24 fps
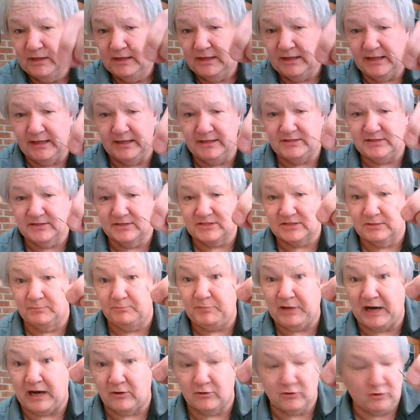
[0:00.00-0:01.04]
into some
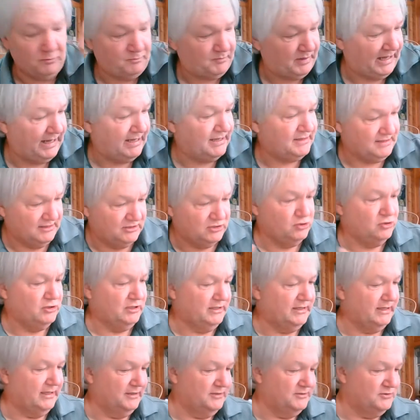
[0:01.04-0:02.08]
powder paint that you can
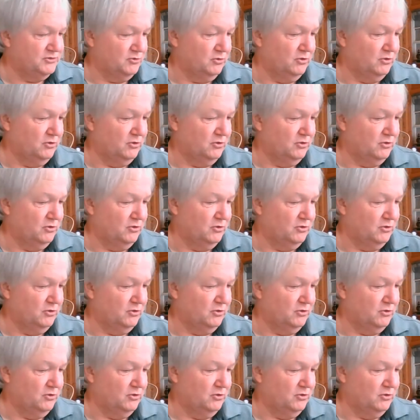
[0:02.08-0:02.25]
get at your